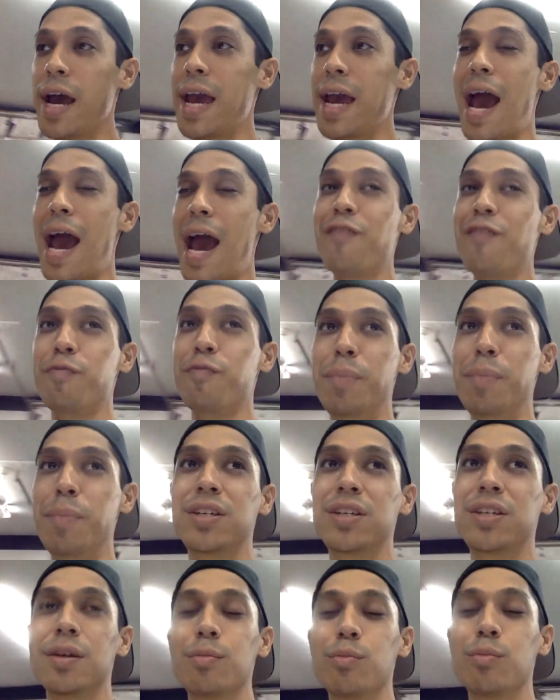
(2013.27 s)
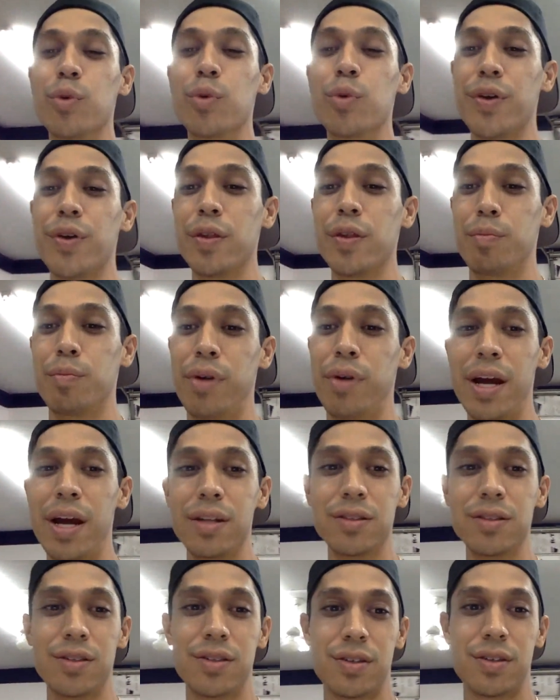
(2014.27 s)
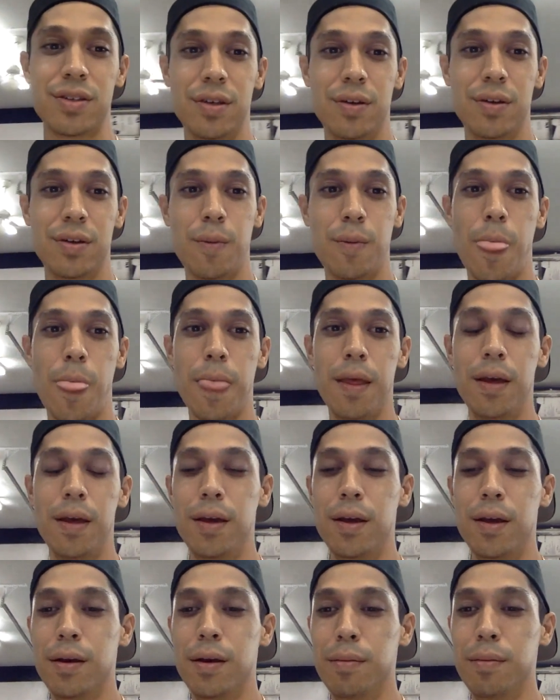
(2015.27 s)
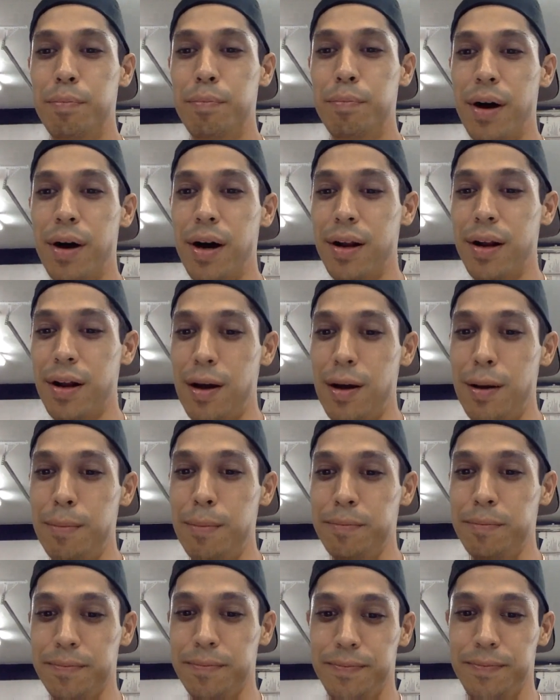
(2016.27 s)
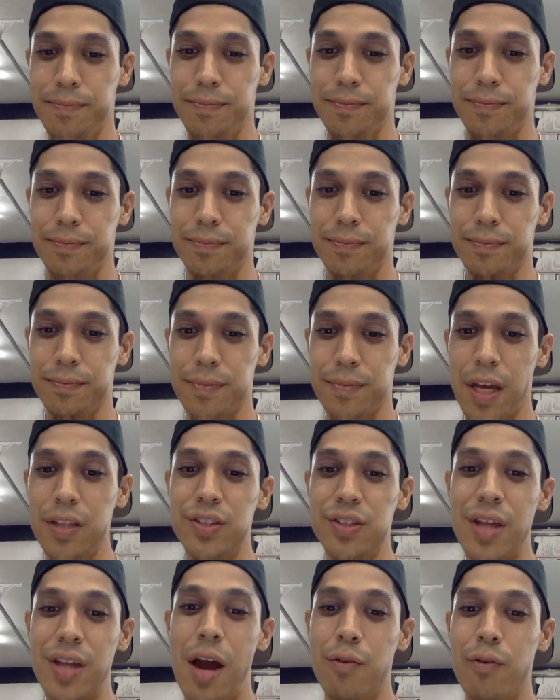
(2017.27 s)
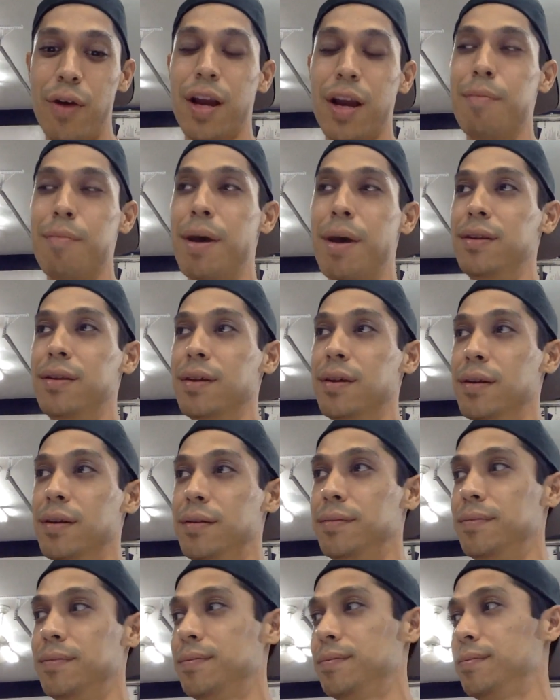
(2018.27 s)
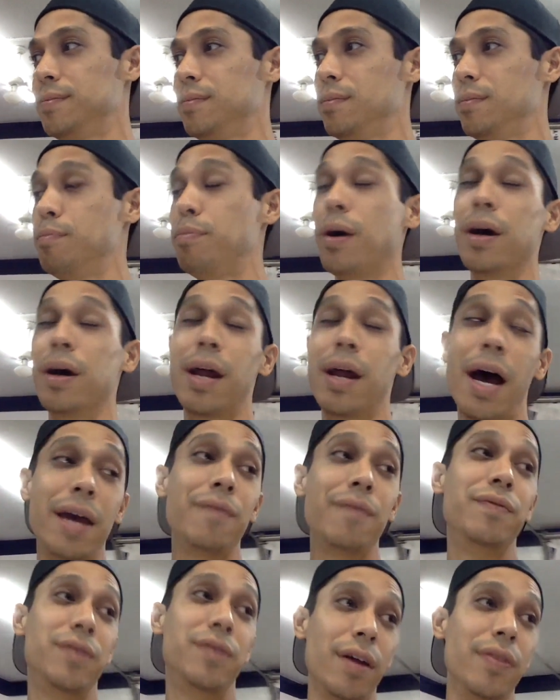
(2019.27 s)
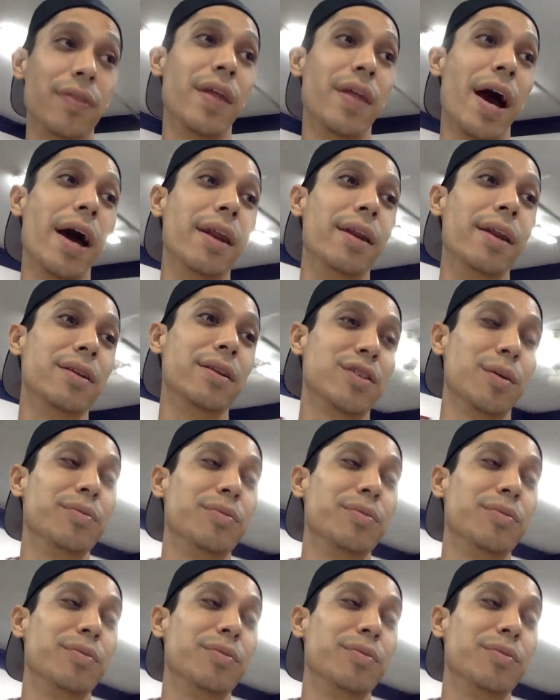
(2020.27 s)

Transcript: I have mixed them with other brands, but it's not recommended. But I've done that.